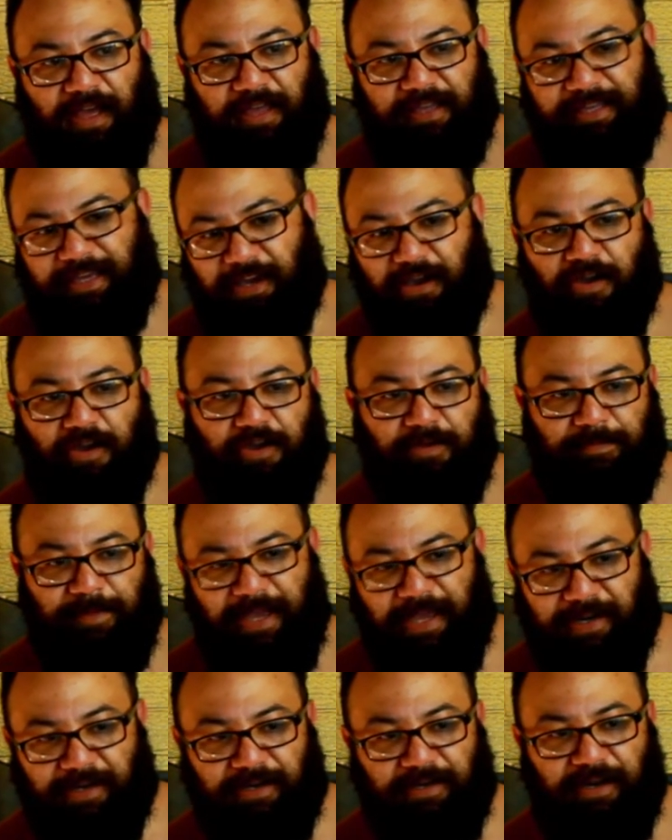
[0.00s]
get home,
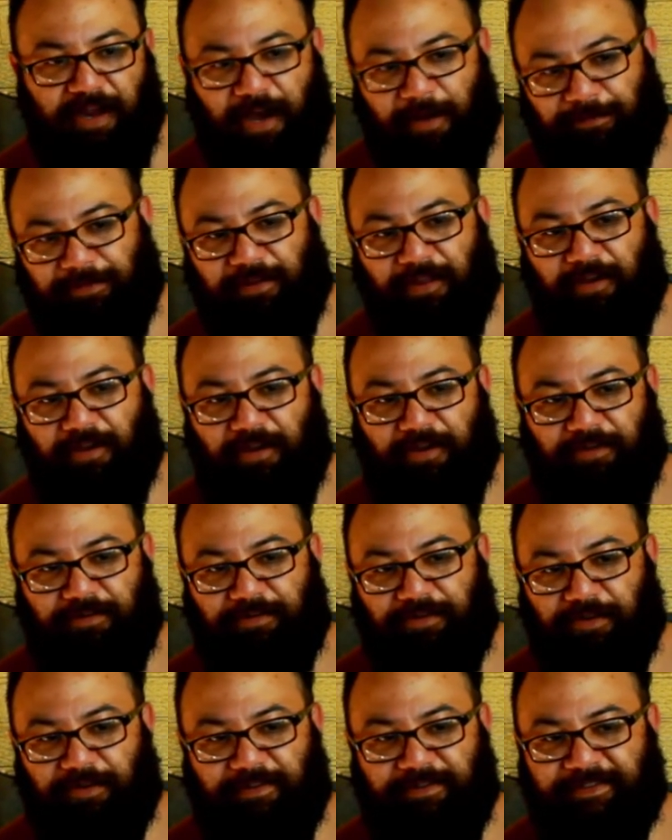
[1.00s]
edit,
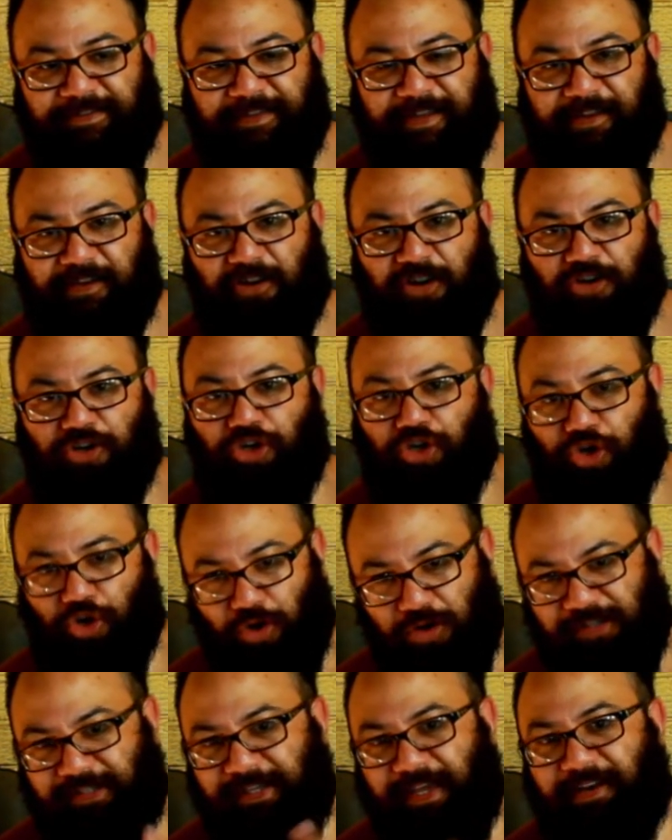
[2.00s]
upload, you'll see it on
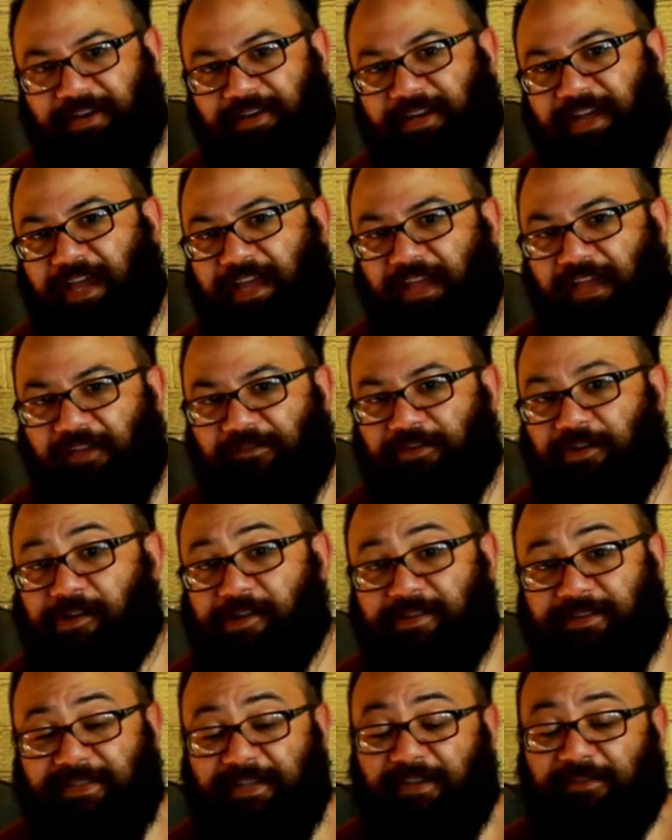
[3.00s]
your Saturday. If you
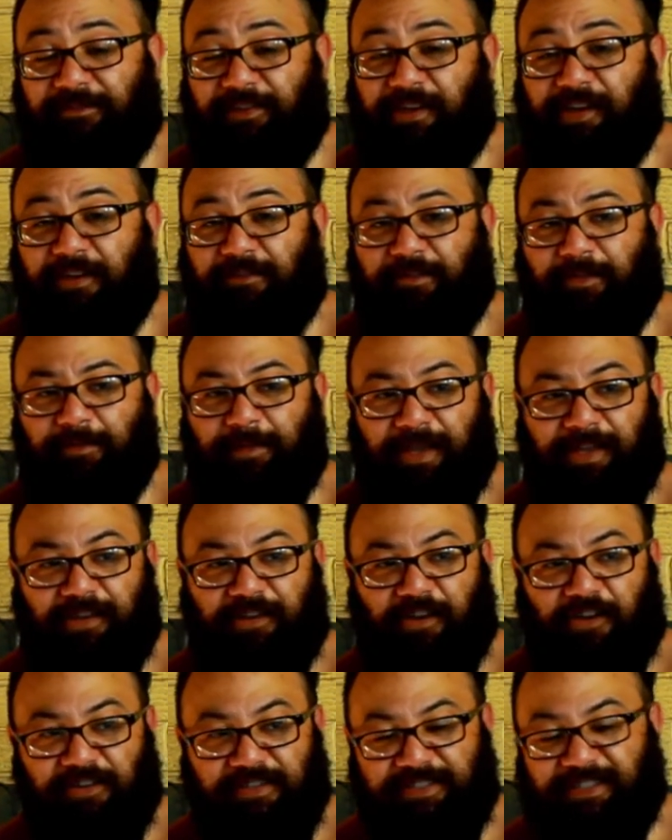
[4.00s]
don't see a video from
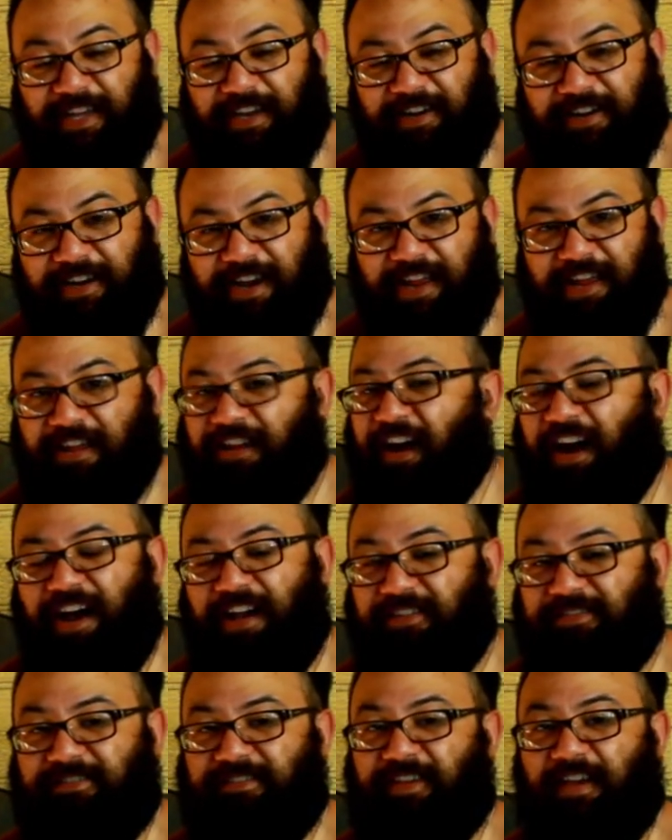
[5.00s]
me on Saturday,
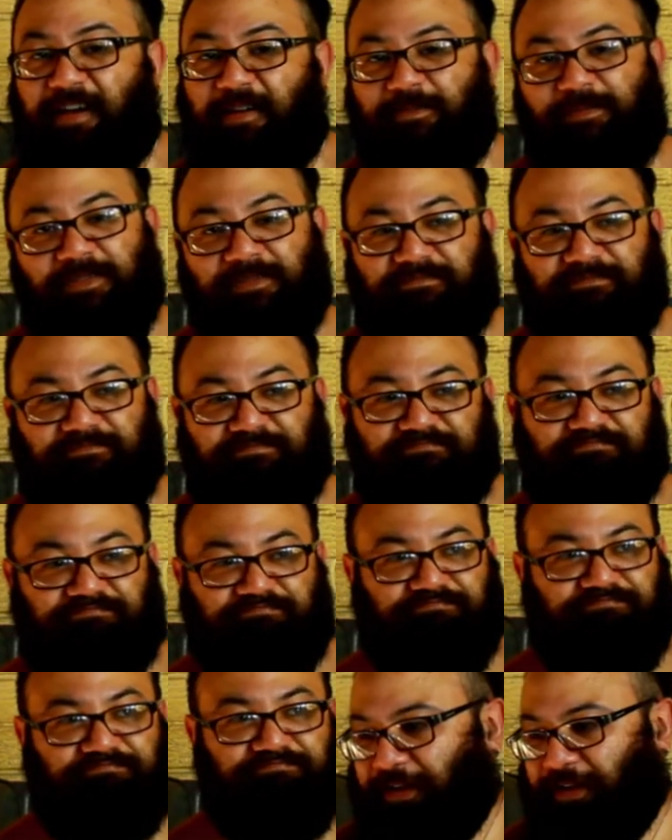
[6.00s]
unsub.
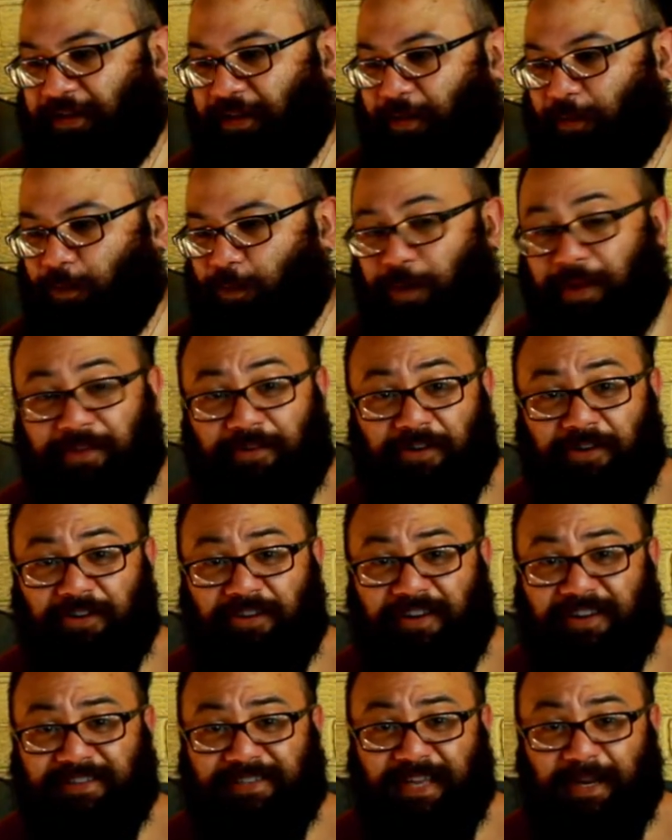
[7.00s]
Whether or
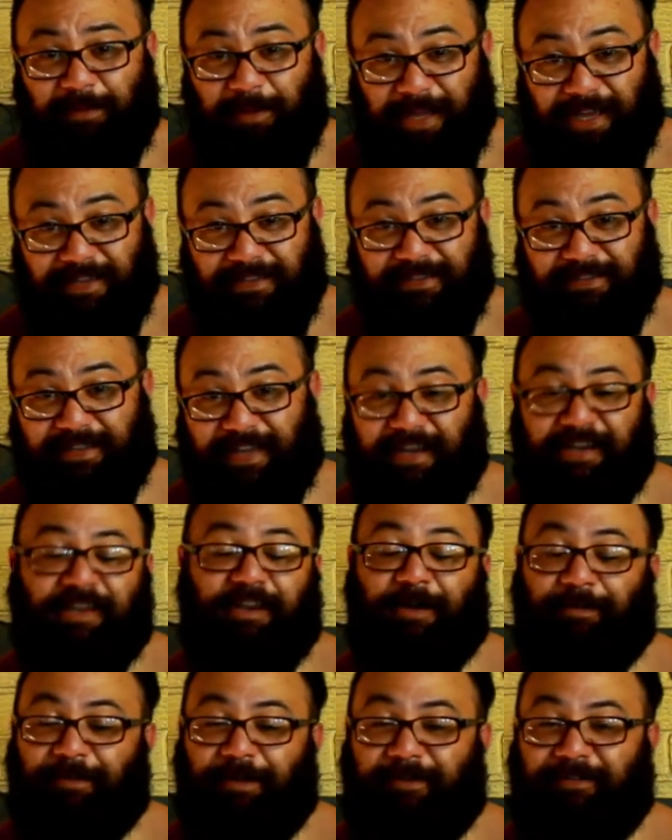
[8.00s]
not it's going to be
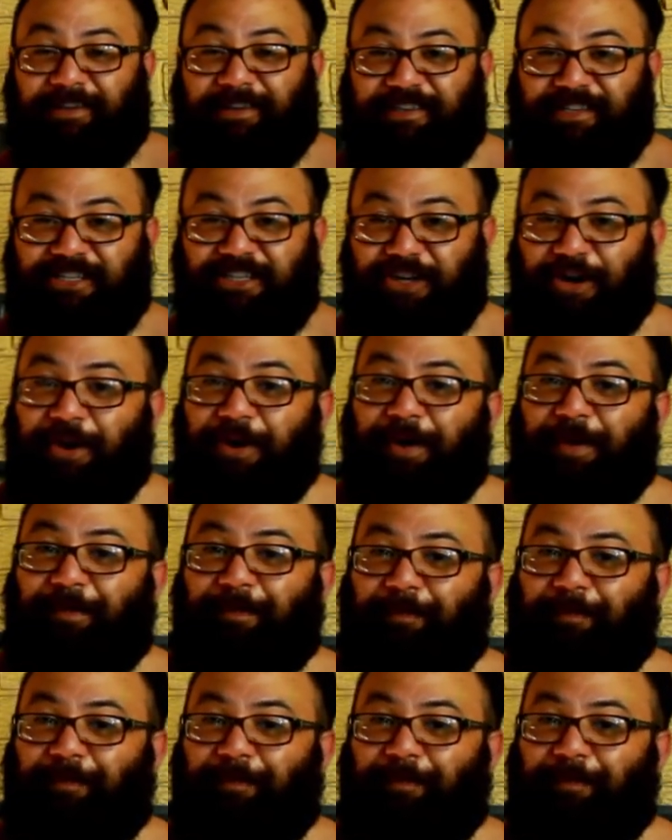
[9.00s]
entertaining, I'm not really sure,